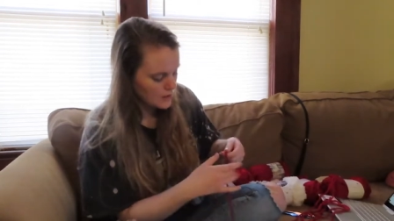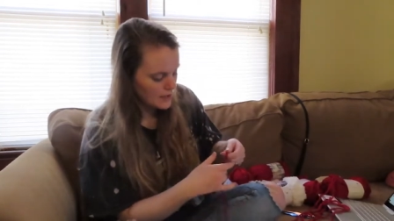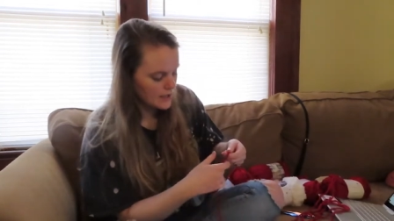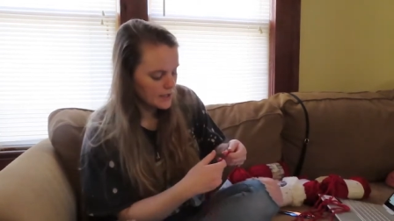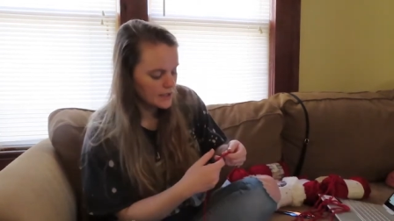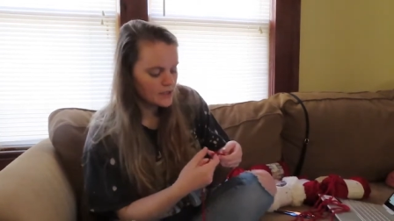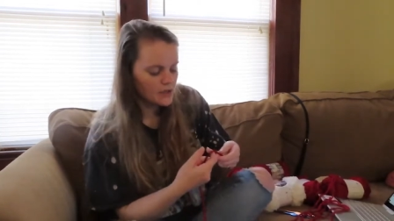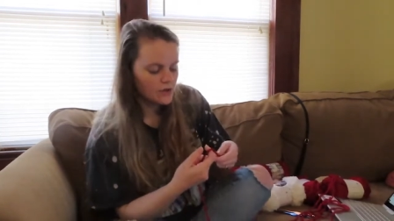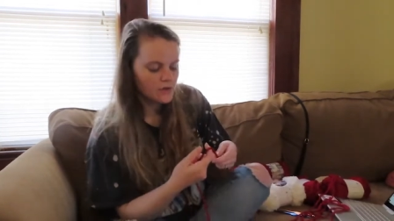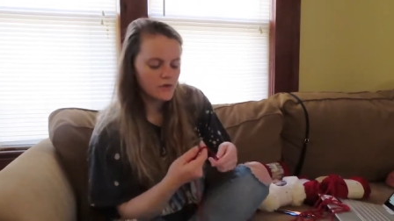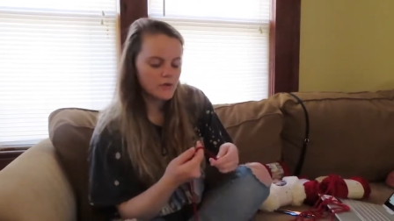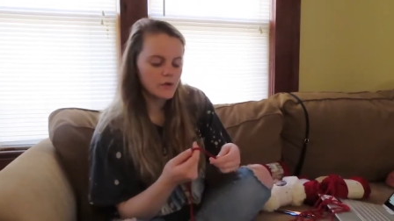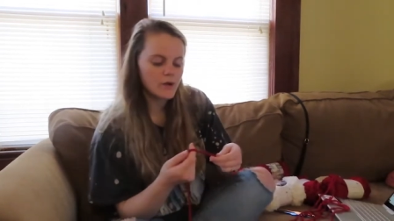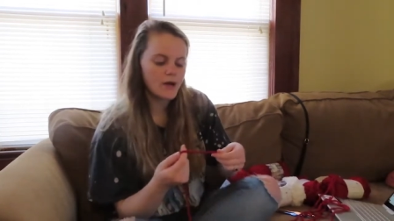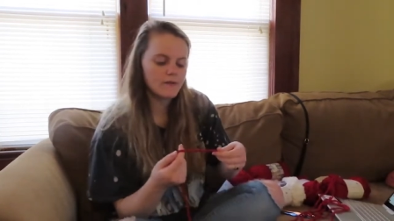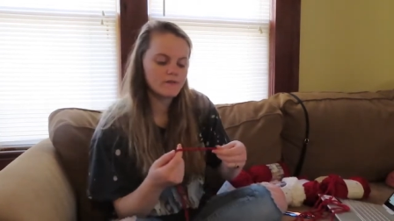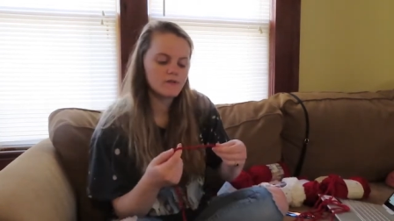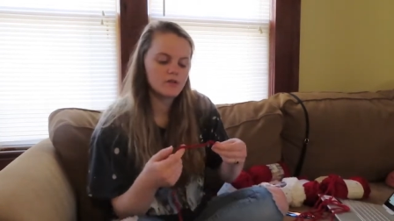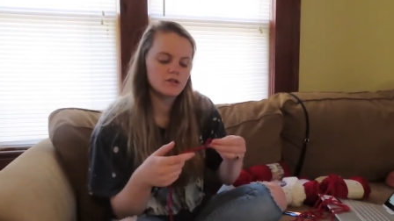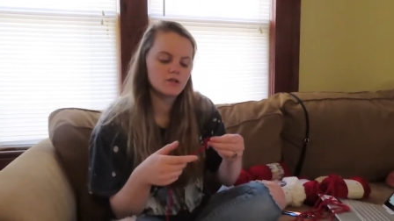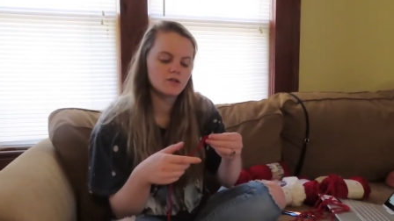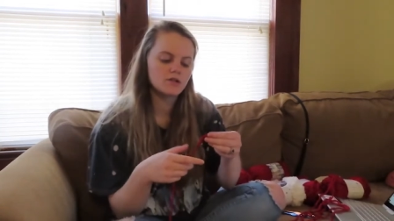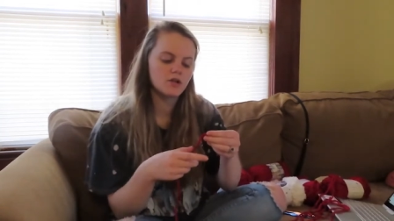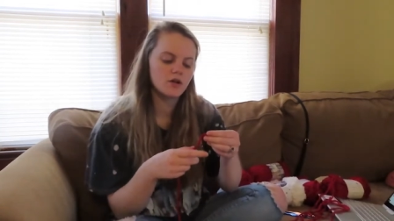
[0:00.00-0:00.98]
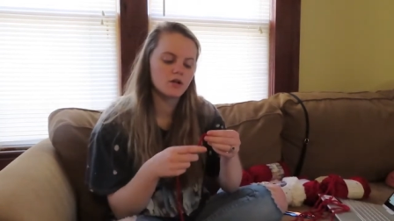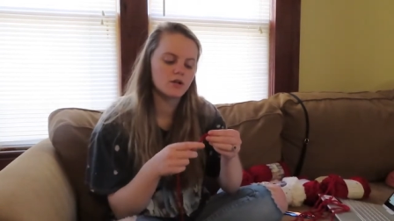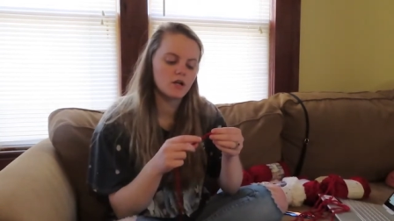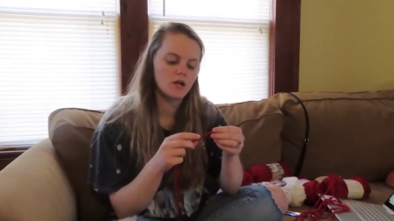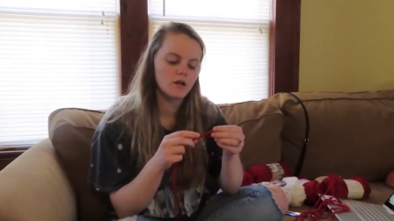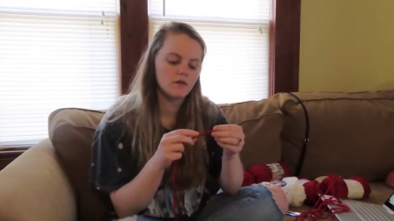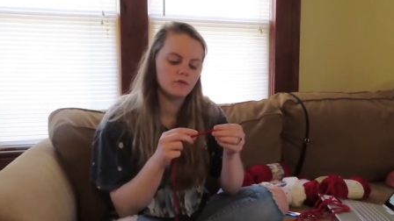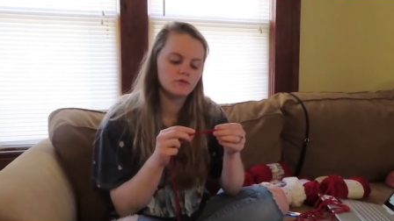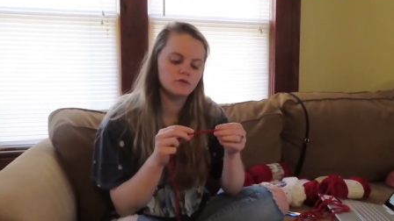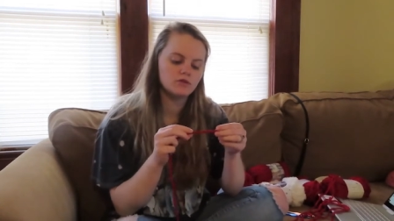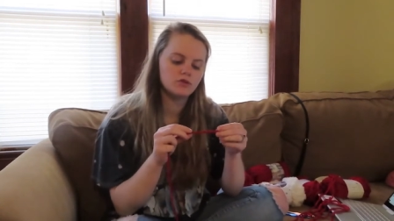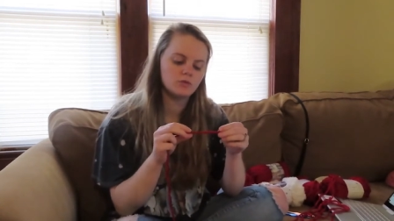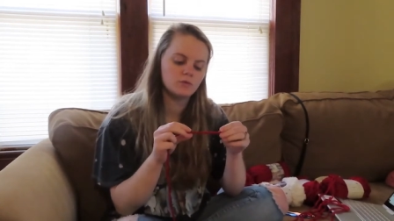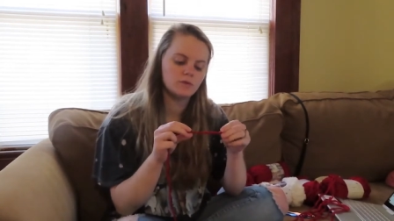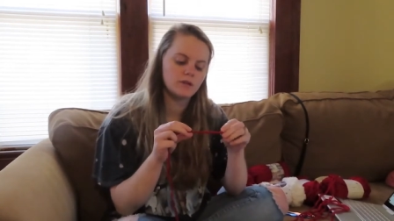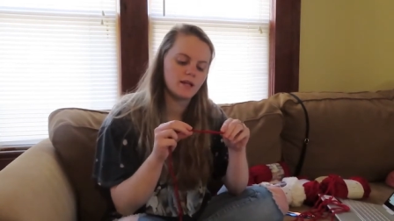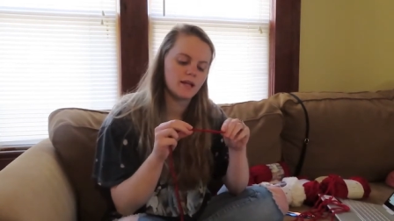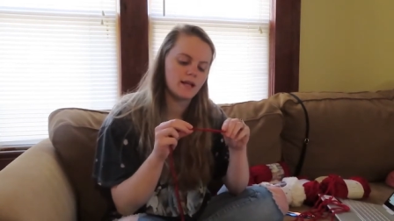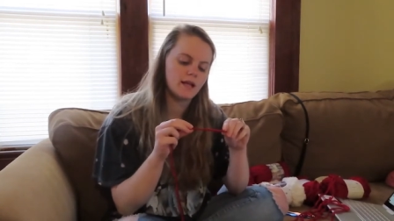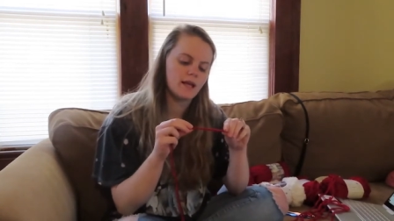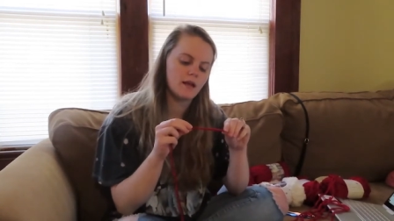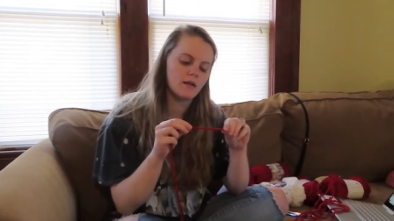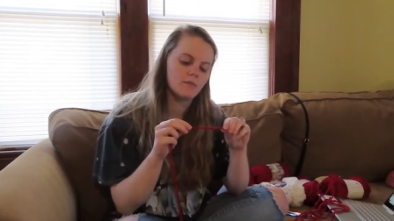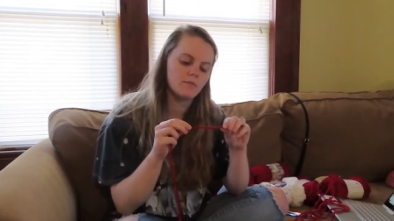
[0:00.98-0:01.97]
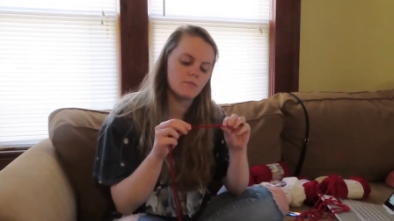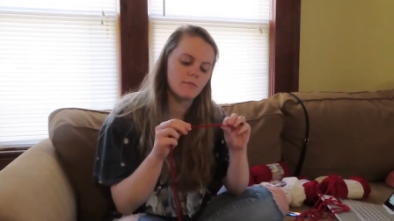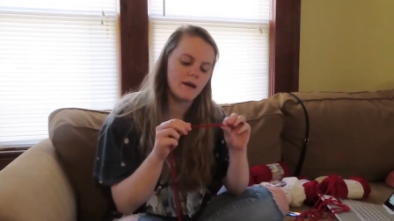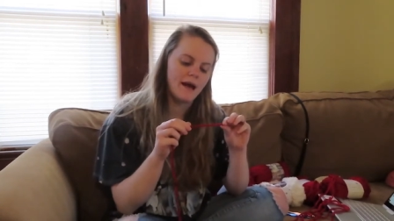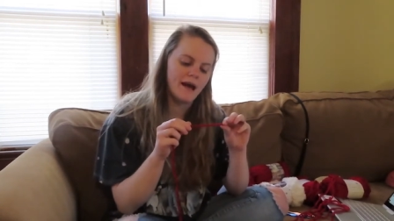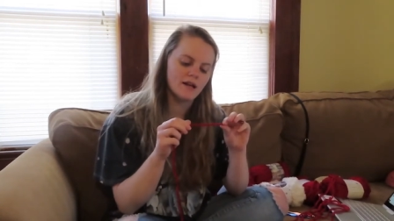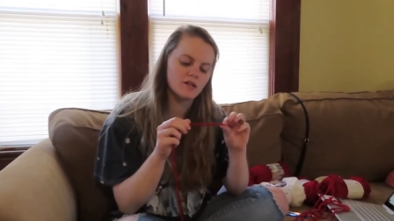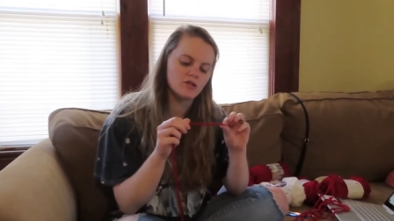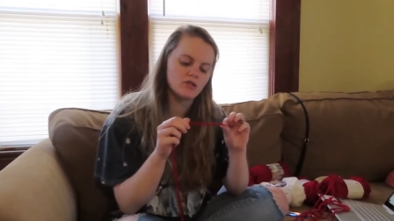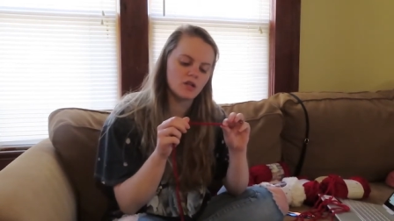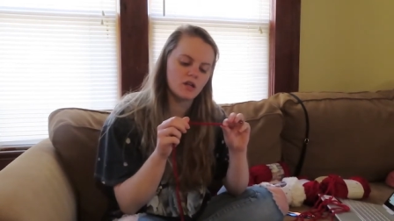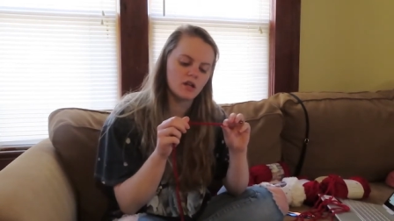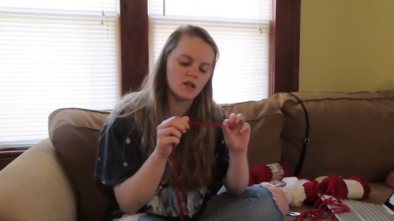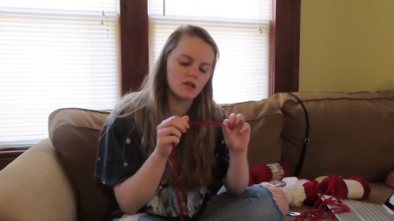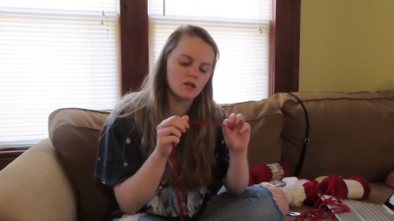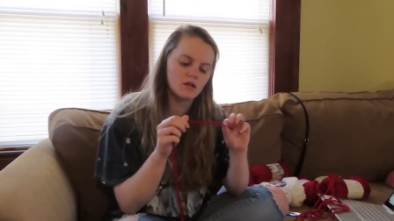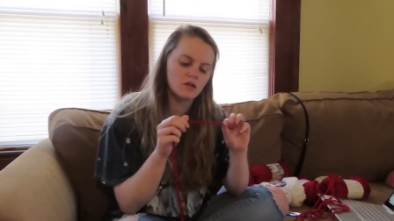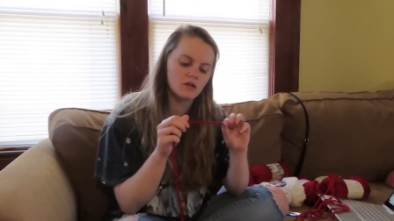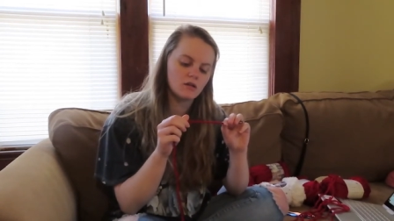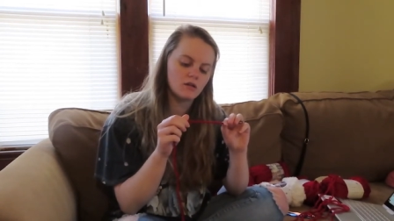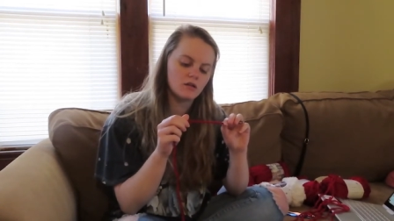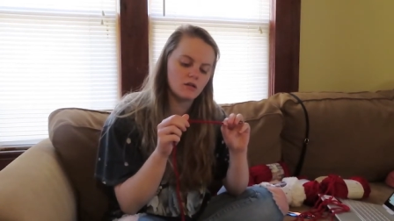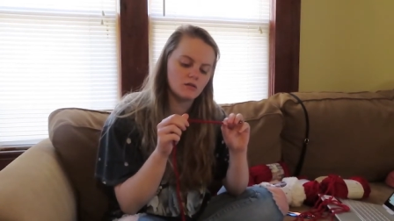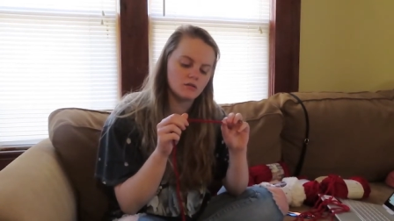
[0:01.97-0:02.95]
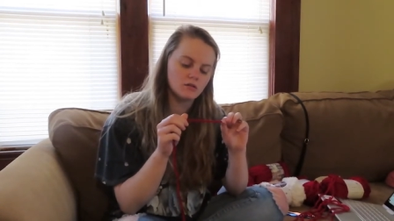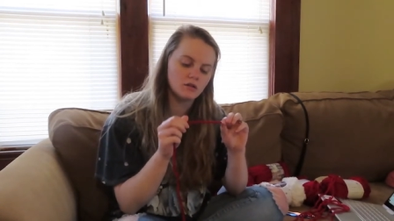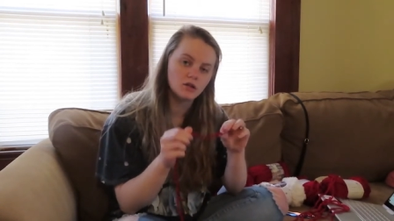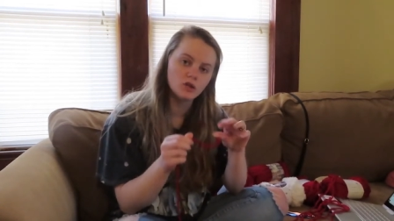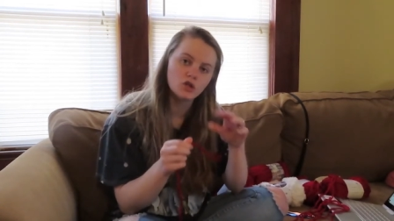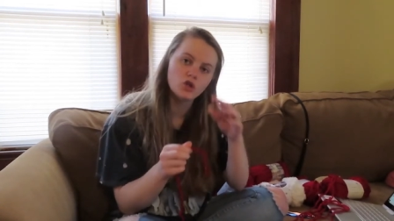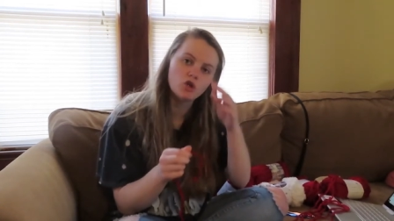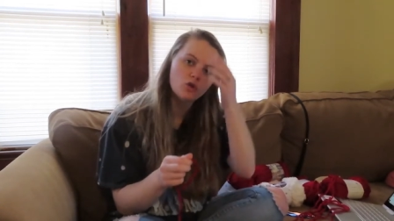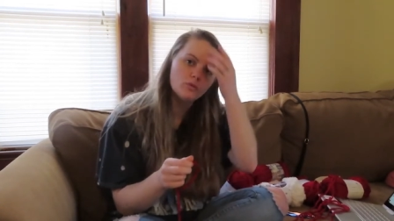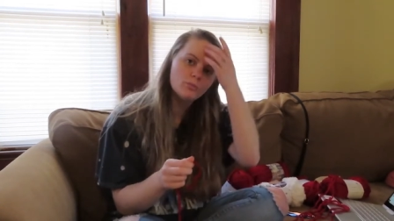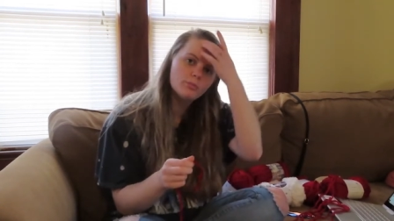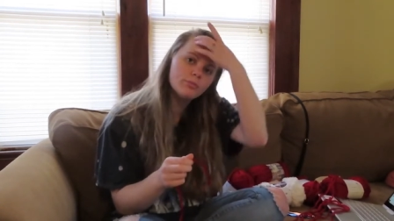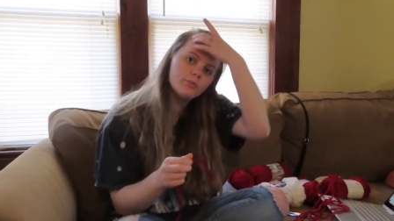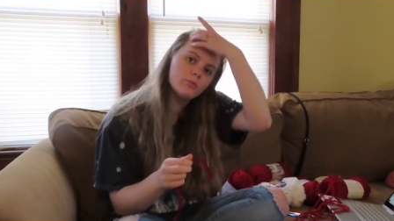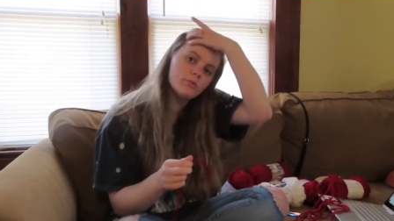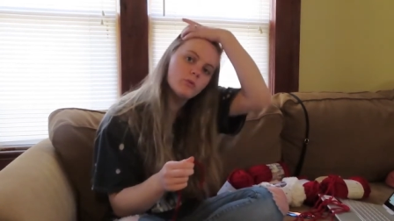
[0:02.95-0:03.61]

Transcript: I know that you have to start off doing a magic loop.